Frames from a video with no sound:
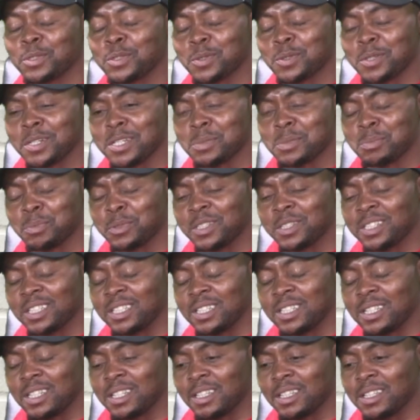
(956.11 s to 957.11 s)
to respond
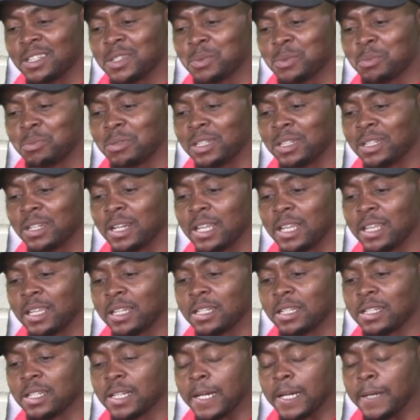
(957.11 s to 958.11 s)
it in this manner
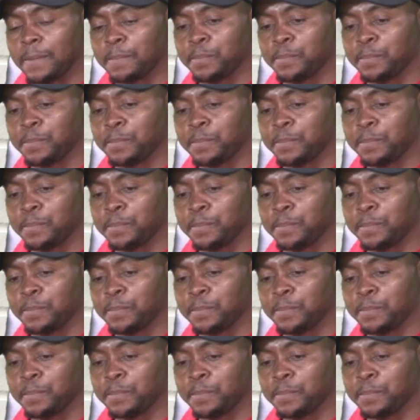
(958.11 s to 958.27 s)
that